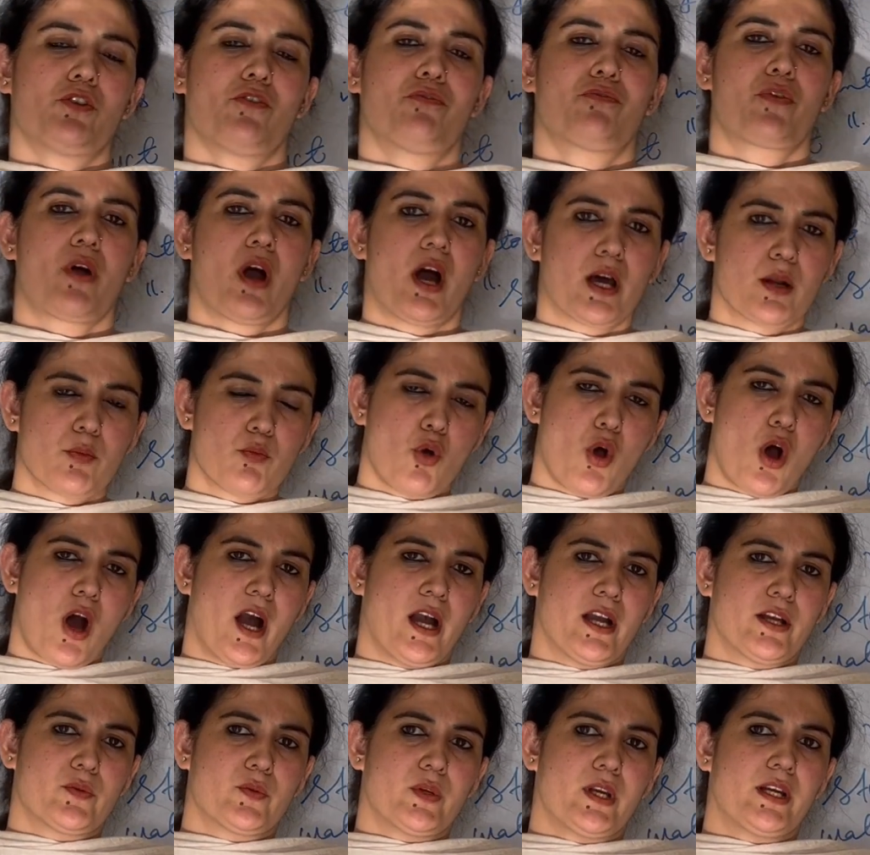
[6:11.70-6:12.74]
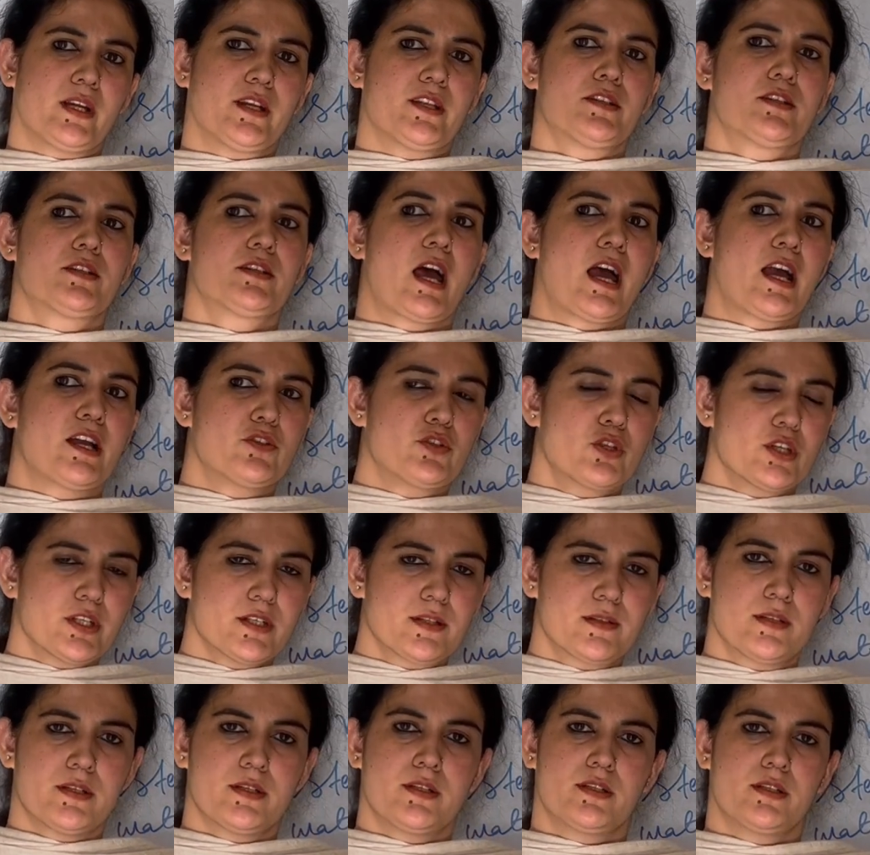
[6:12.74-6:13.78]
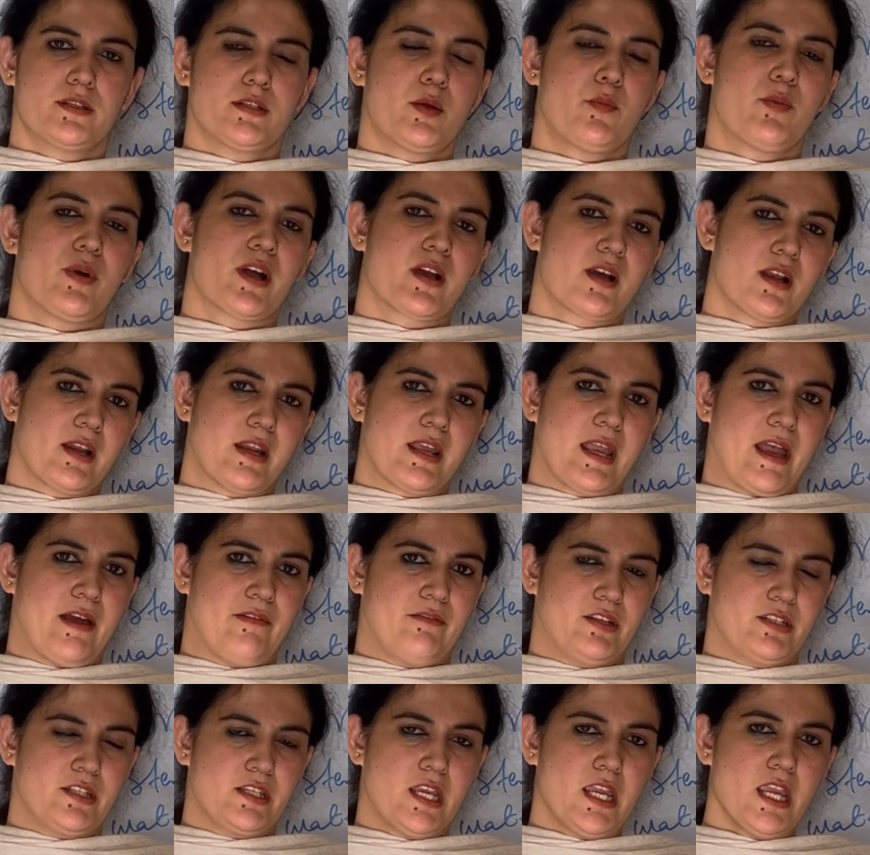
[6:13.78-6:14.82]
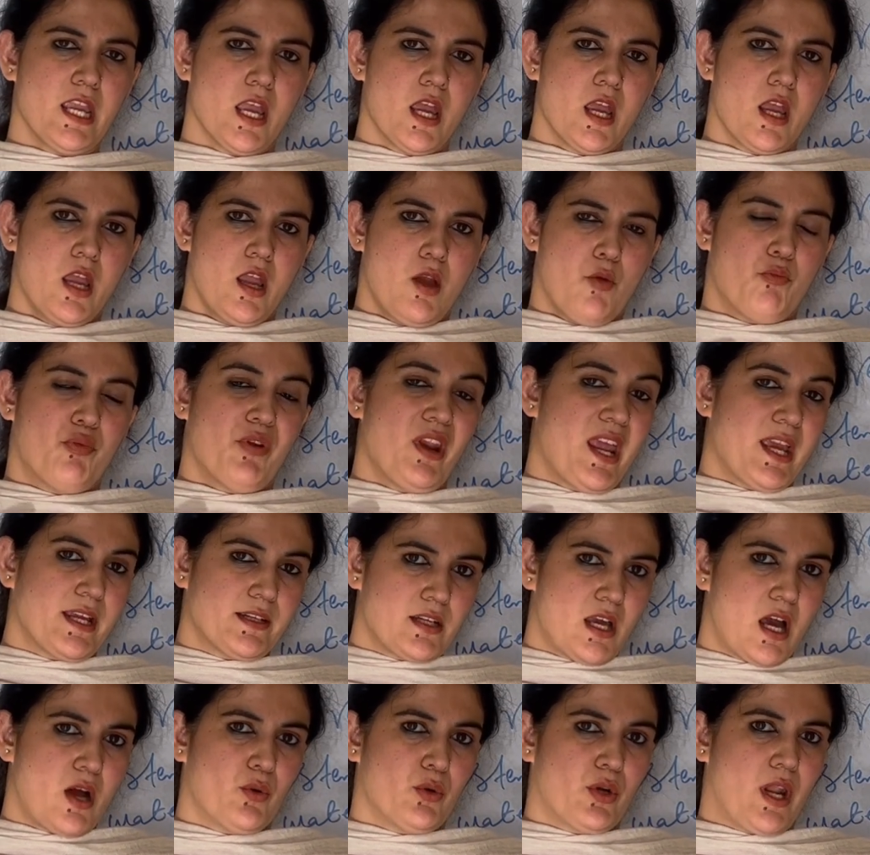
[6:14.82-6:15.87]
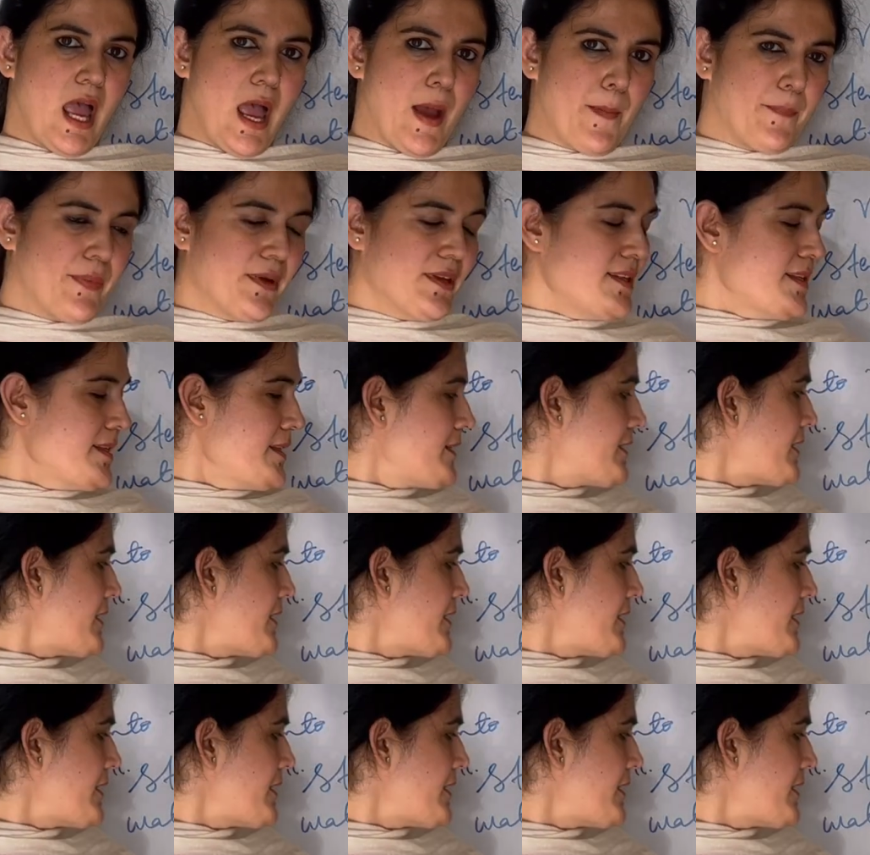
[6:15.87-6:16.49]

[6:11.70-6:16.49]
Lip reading: of carbohydrate is digested in the buccal cavity. Breakdown happens.